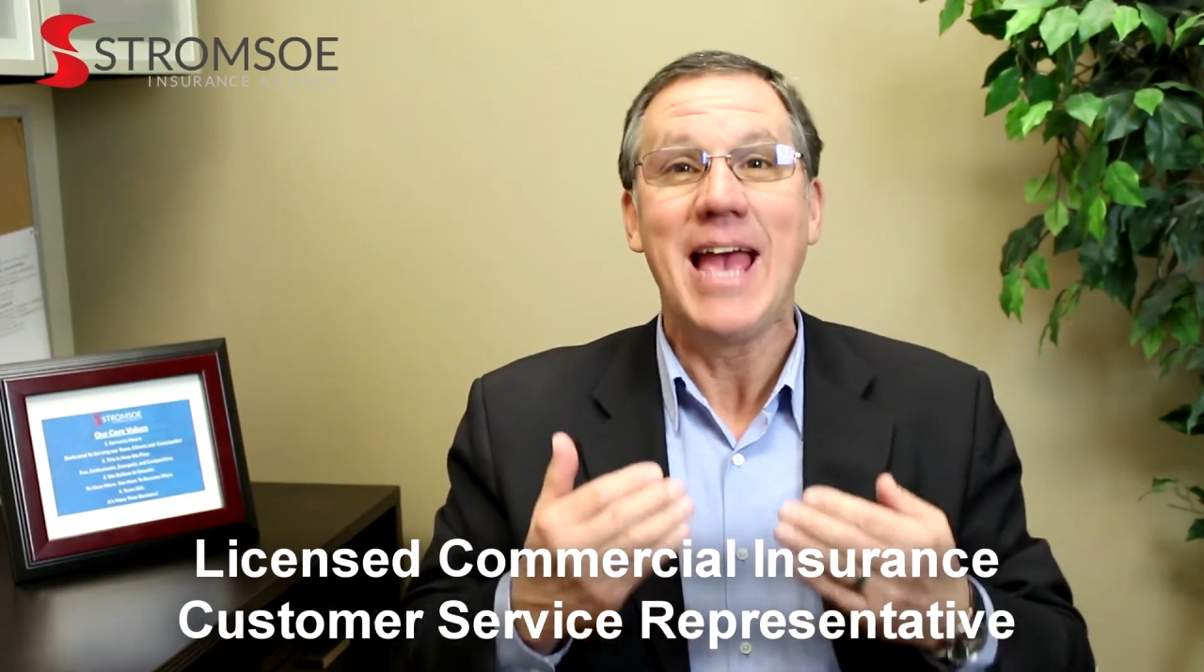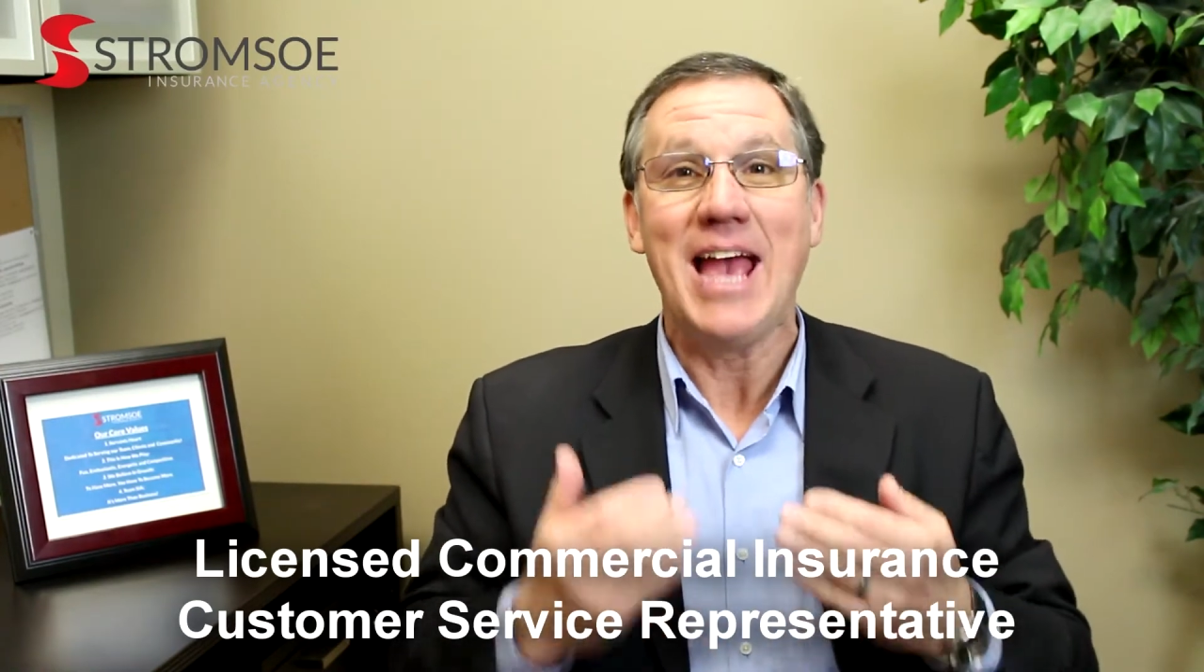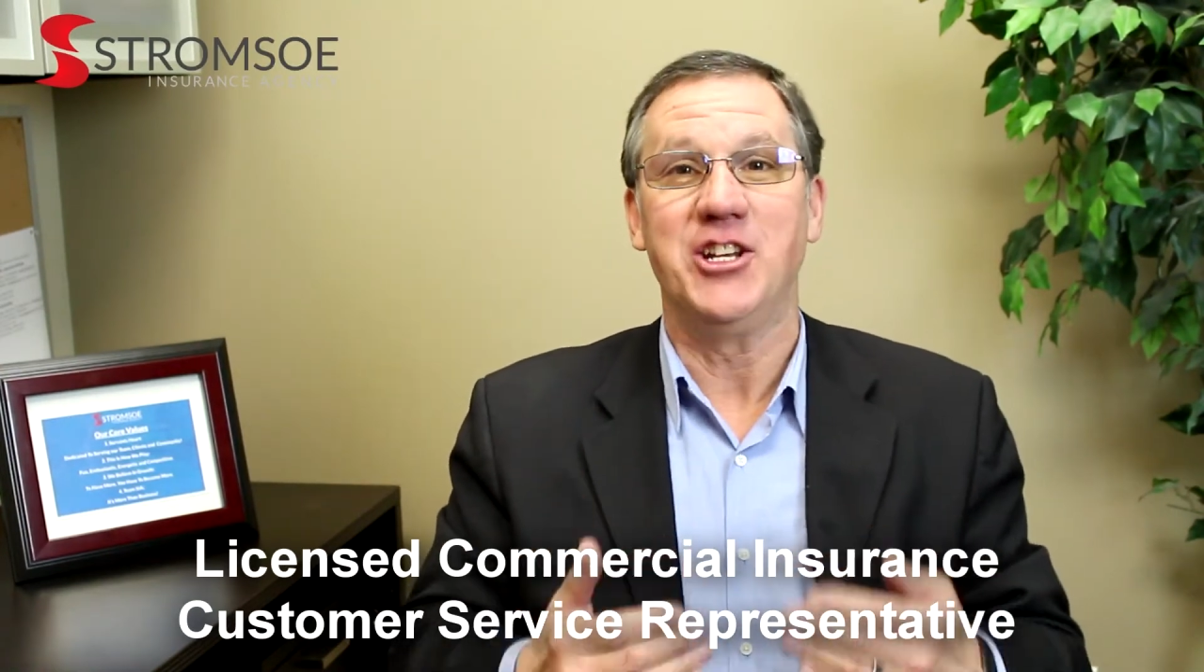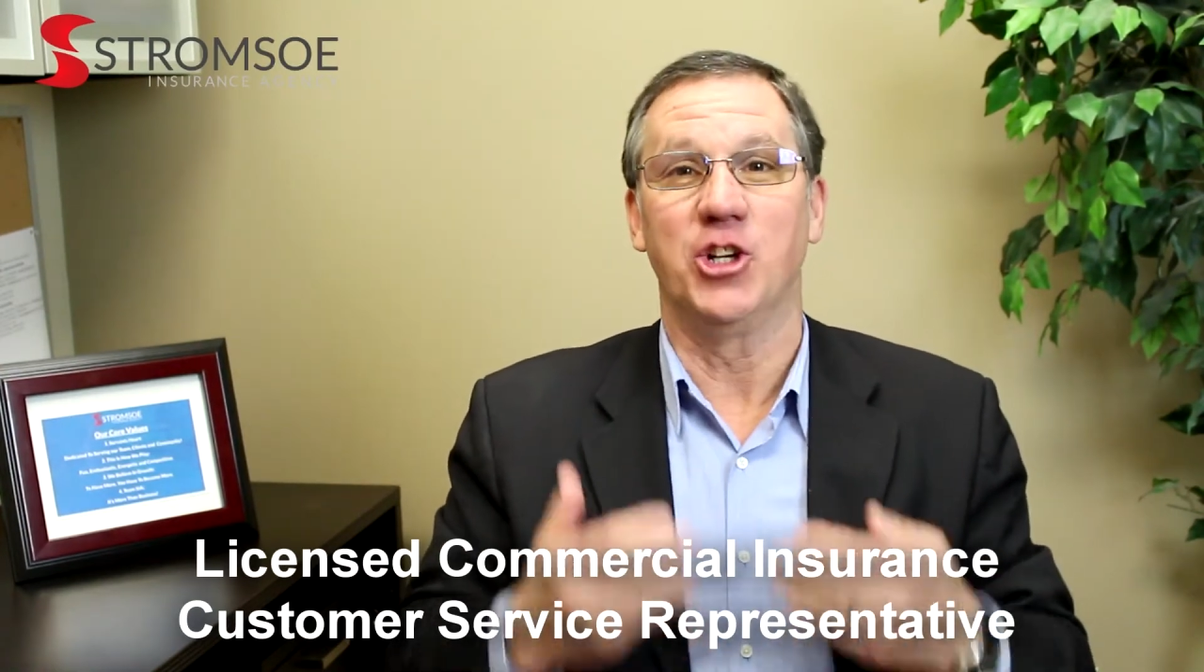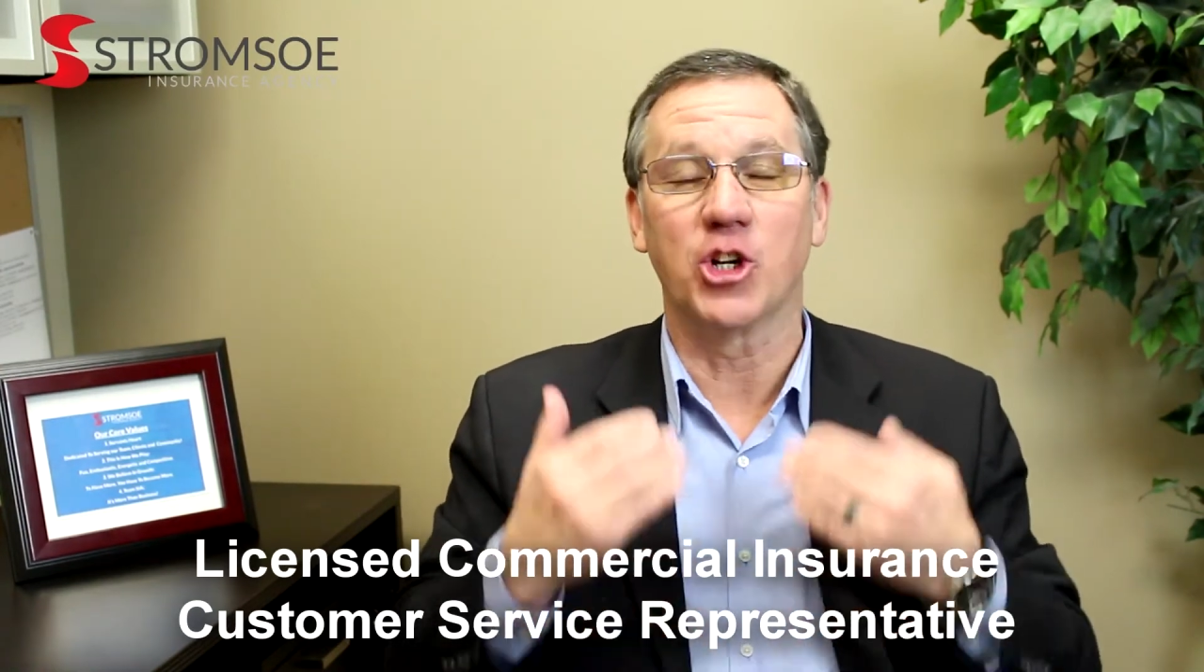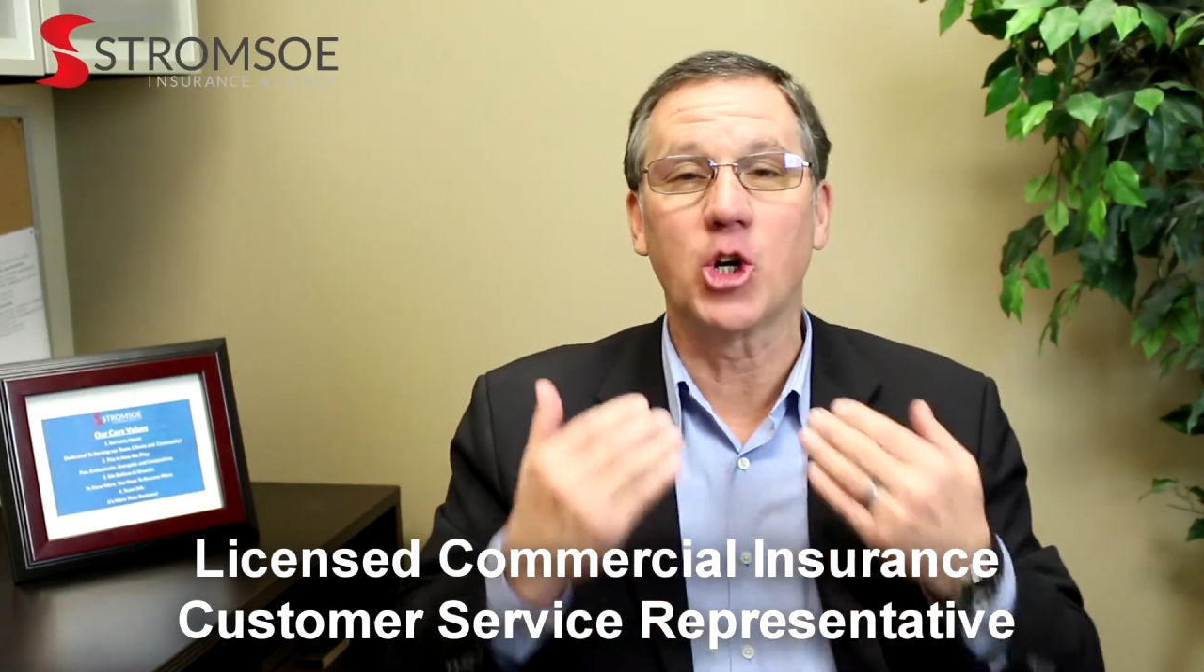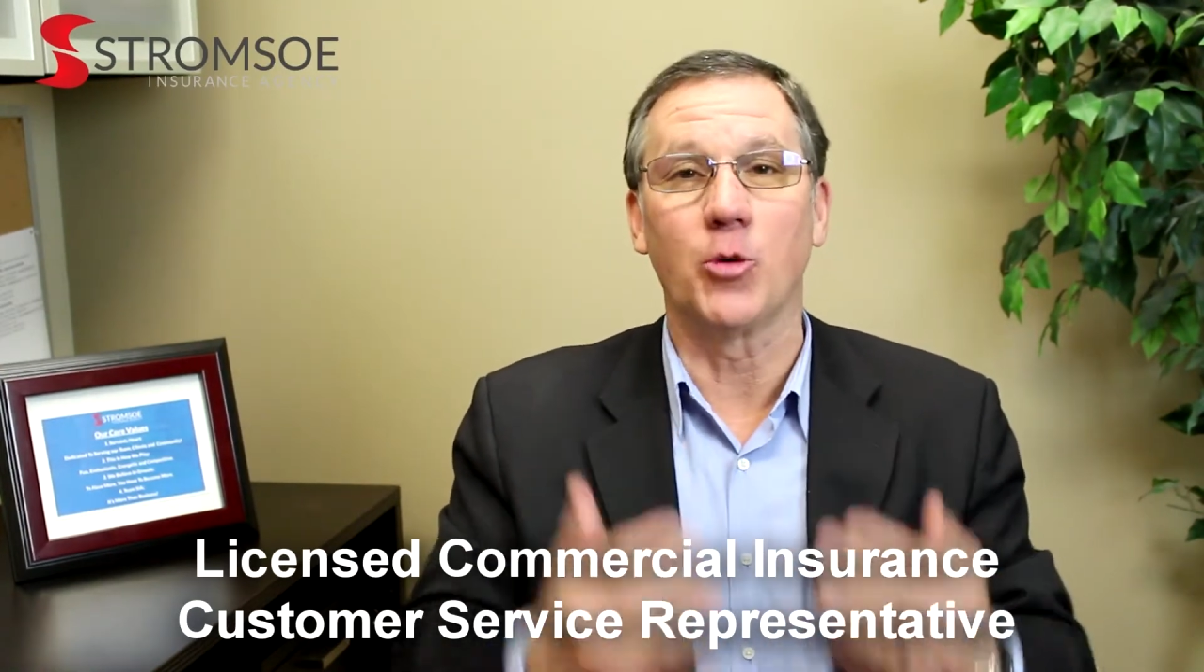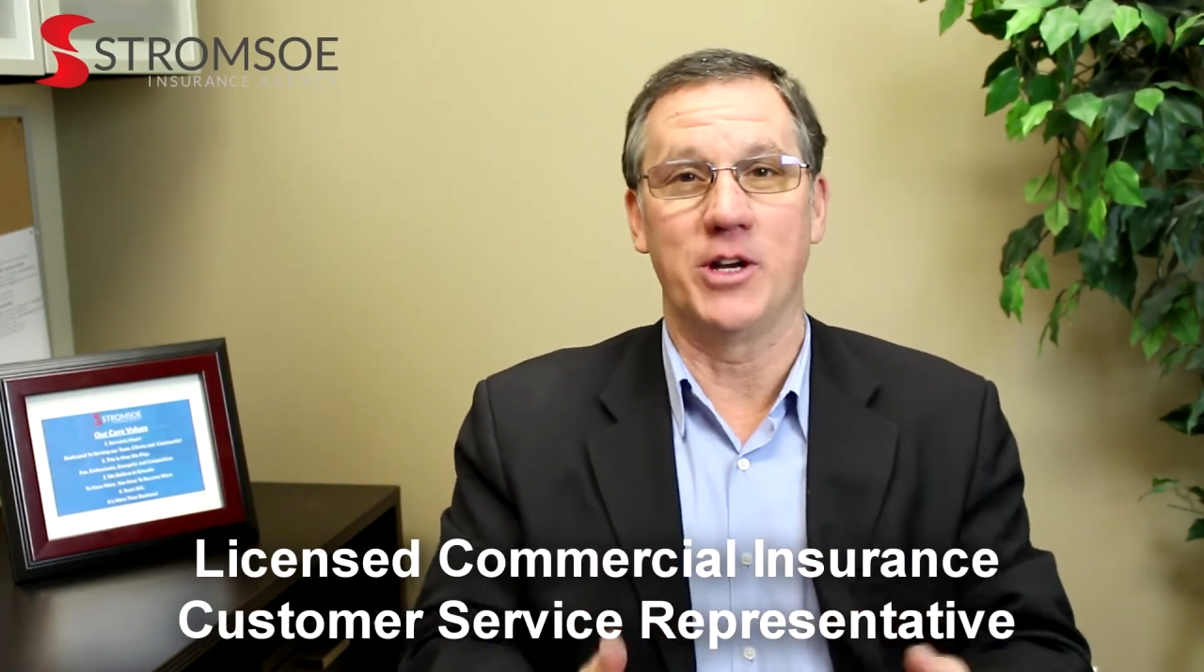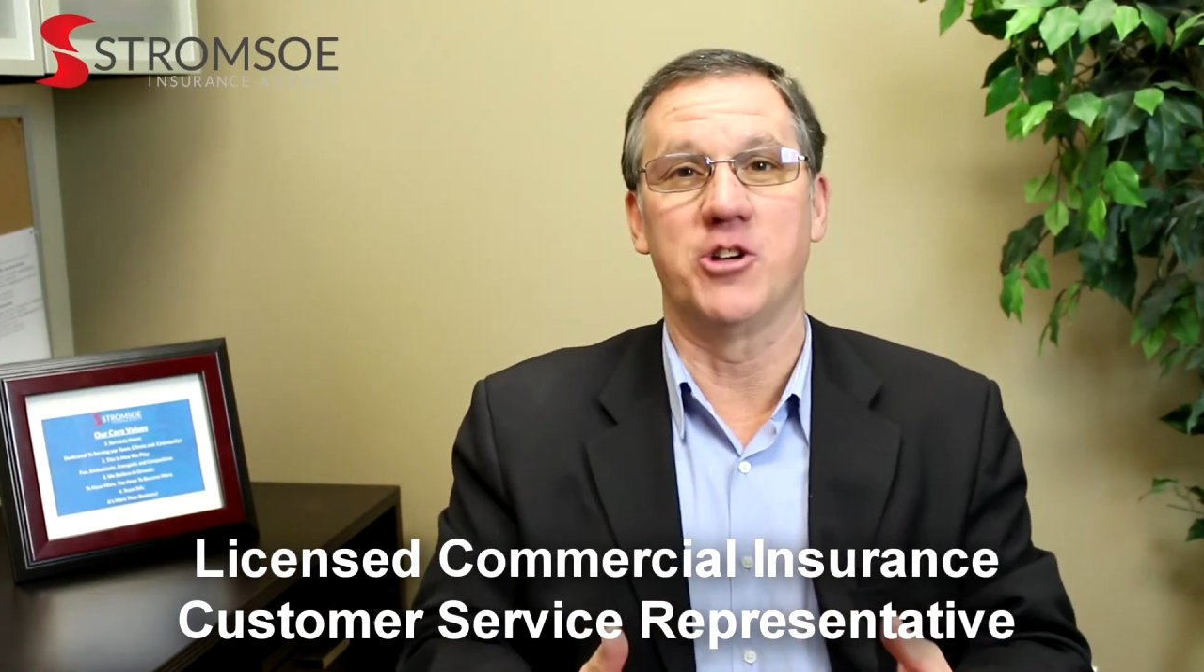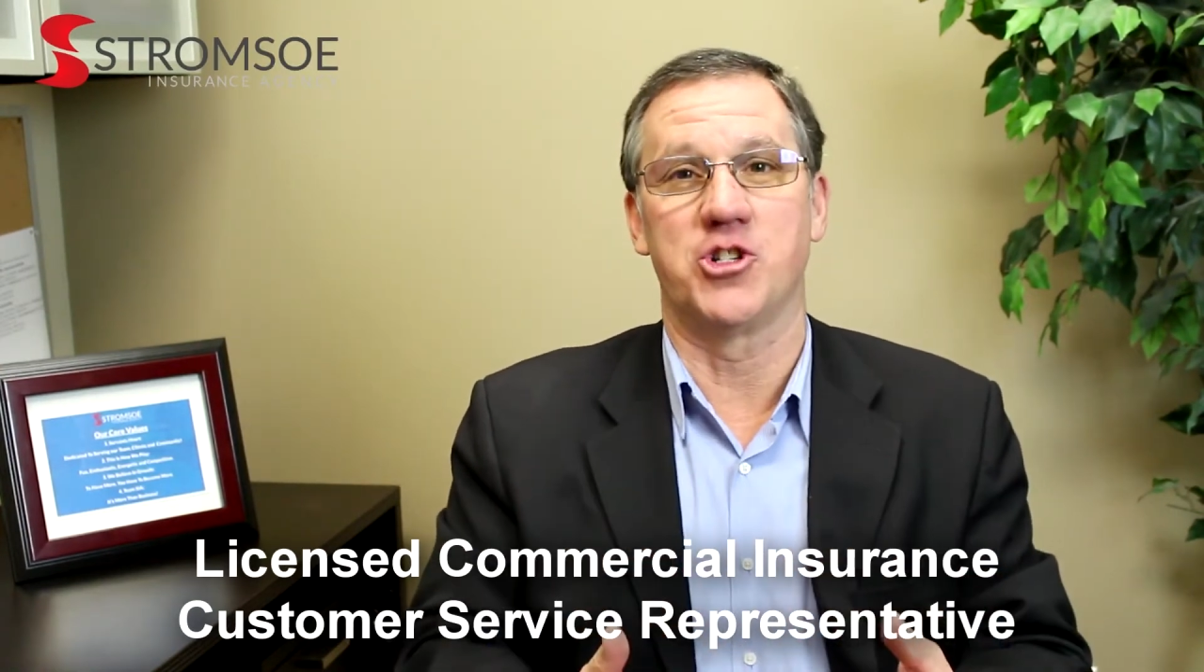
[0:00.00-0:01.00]
in your
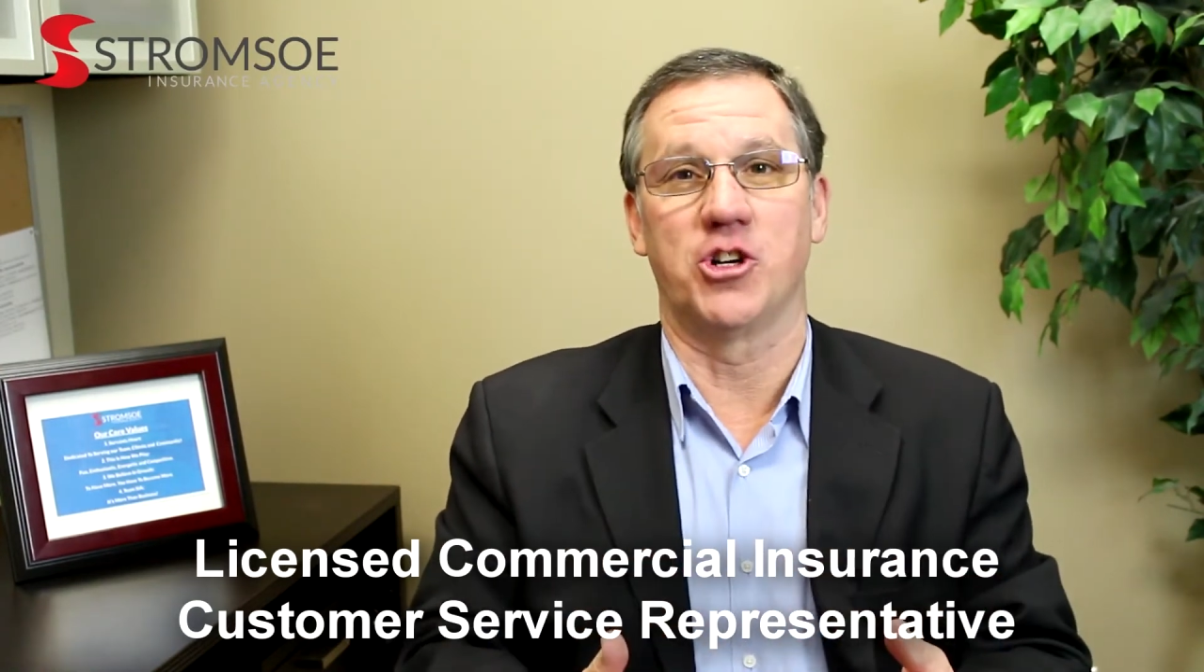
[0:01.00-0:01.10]
career